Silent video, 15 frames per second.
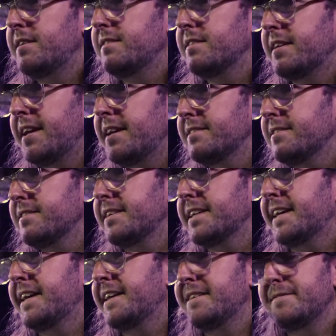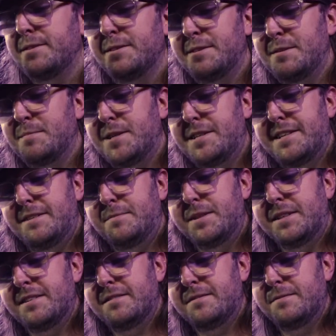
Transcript: He's in Kansas, and I cannot visit him right now because